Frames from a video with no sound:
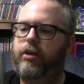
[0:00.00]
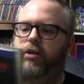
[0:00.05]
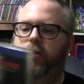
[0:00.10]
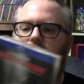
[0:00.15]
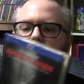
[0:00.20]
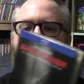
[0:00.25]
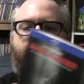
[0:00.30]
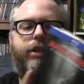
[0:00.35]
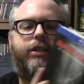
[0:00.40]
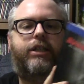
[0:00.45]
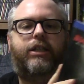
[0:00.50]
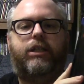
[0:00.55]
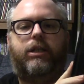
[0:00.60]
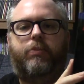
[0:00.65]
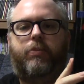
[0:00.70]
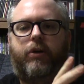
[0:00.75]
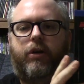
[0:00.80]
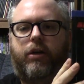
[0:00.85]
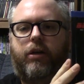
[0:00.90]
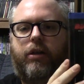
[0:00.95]
So great
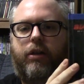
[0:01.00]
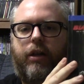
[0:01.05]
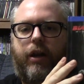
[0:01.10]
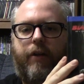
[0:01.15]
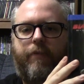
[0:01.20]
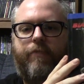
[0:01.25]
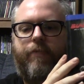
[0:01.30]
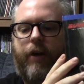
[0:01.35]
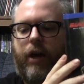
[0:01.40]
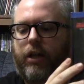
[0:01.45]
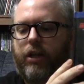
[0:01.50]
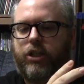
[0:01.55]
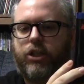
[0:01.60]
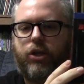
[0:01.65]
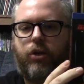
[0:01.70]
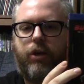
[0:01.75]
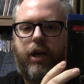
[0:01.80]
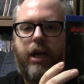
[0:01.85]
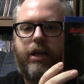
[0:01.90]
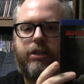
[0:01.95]
digibook that I'm finally
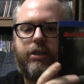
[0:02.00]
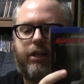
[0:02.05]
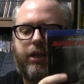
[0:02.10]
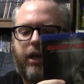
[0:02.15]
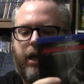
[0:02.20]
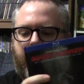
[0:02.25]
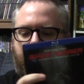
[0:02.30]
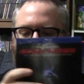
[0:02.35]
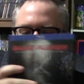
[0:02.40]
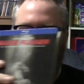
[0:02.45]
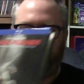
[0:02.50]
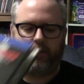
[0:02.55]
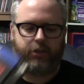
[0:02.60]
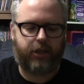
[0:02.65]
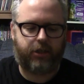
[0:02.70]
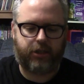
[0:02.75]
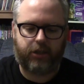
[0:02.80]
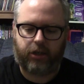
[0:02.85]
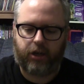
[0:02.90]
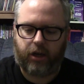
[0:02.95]
showcasing after
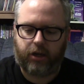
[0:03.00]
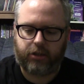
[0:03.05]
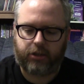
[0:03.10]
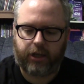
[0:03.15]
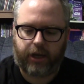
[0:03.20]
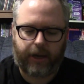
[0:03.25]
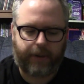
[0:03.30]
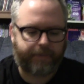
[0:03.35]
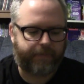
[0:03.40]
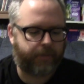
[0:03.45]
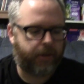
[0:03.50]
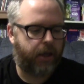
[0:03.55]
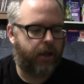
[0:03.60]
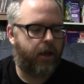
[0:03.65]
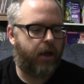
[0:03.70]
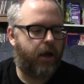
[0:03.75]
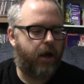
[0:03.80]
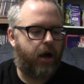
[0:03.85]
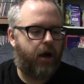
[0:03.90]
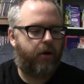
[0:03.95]
such a long time.
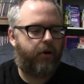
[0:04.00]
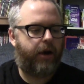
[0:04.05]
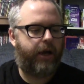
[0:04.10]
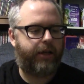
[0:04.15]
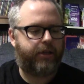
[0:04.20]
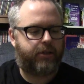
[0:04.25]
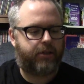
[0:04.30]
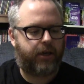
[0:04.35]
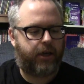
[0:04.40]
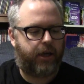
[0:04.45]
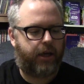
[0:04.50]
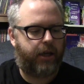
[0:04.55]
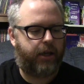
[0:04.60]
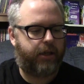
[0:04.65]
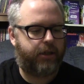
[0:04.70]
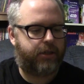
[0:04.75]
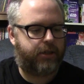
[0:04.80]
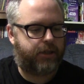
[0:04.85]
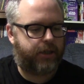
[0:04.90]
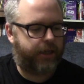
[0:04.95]
All right, uh,
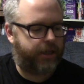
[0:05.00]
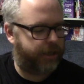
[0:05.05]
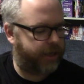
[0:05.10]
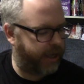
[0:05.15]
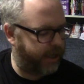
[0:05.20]
let's see,